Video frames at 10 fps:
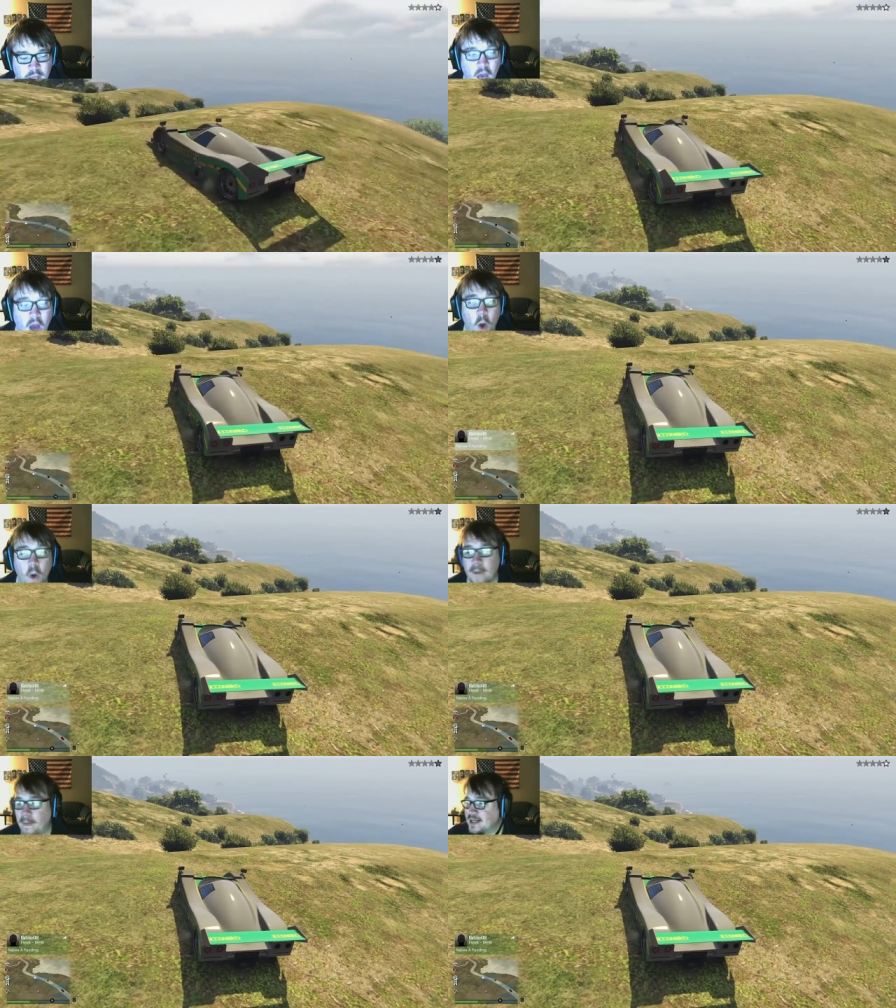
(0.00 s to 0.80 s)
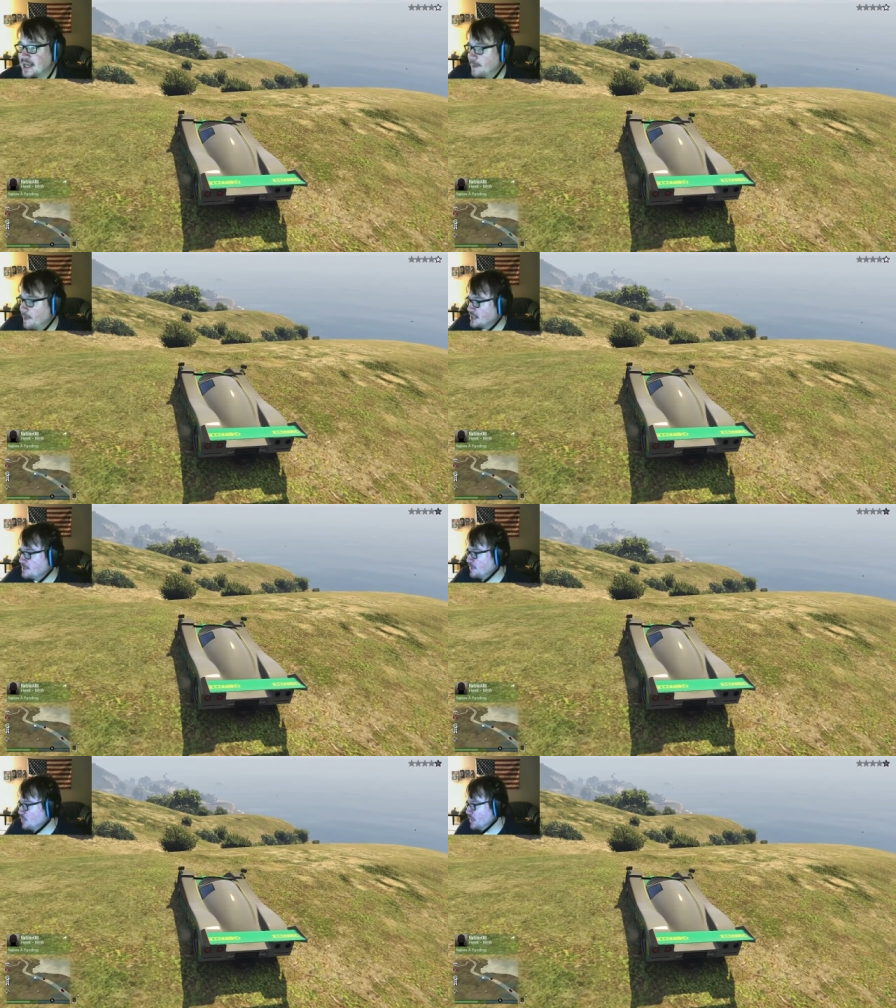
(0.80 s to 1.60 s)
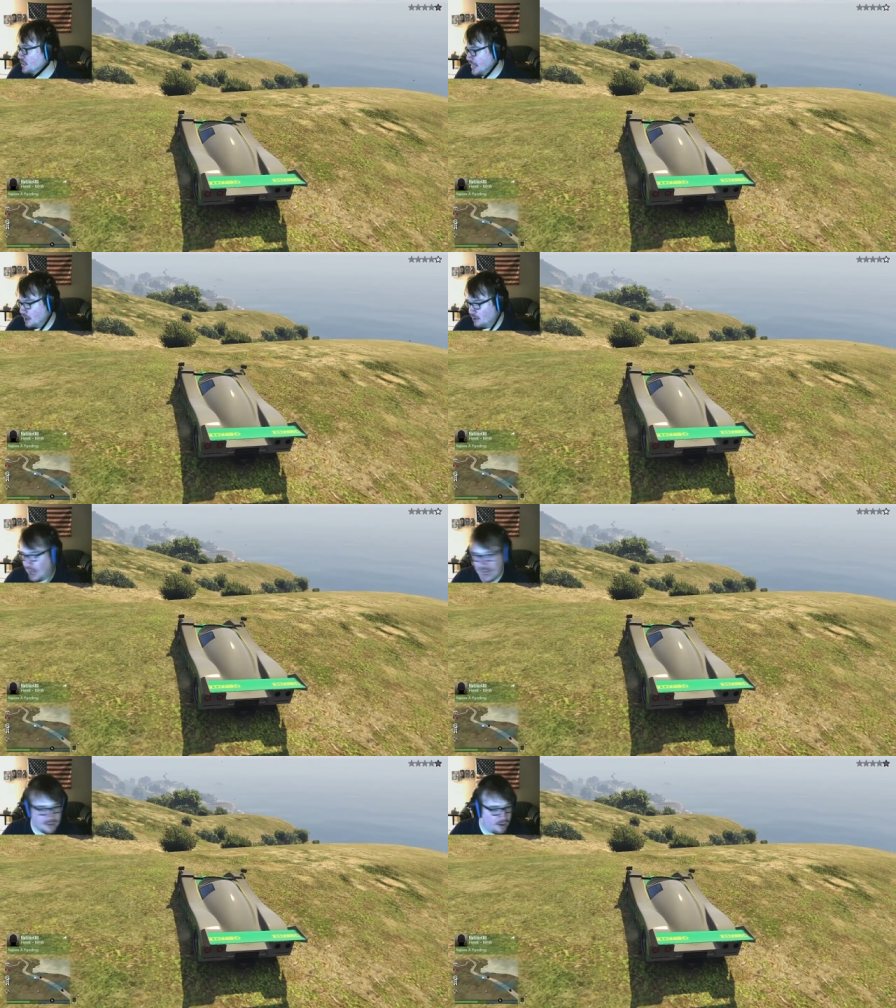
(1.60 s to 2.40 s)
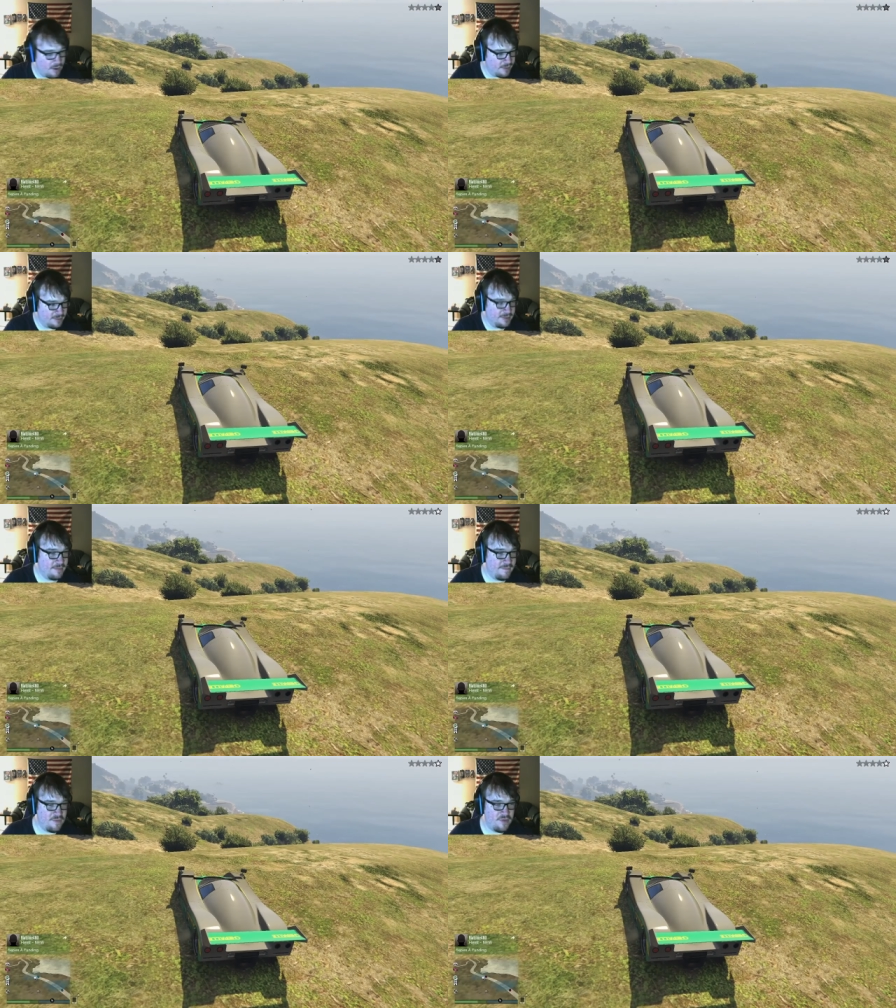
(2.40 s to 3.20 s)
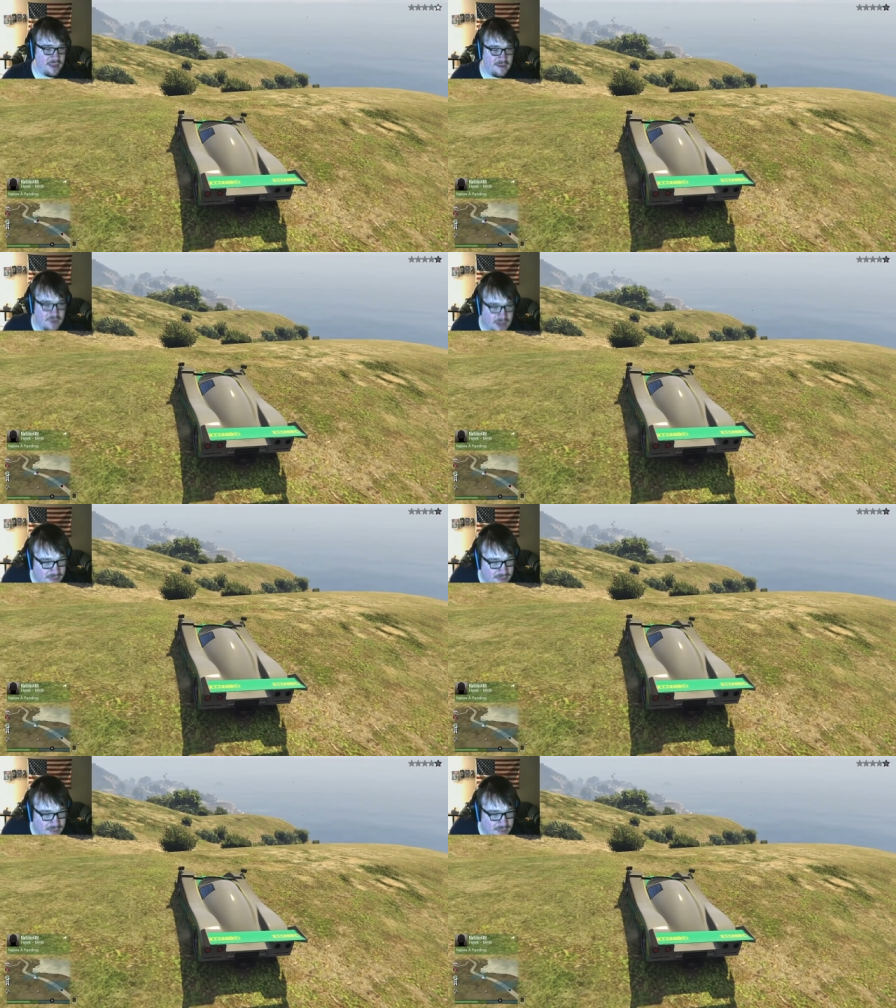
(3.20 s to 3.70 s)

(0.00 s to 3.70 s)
Oh, I can probably, I can probably spin the wheel now. Hot darn! I'll have to do that after I get the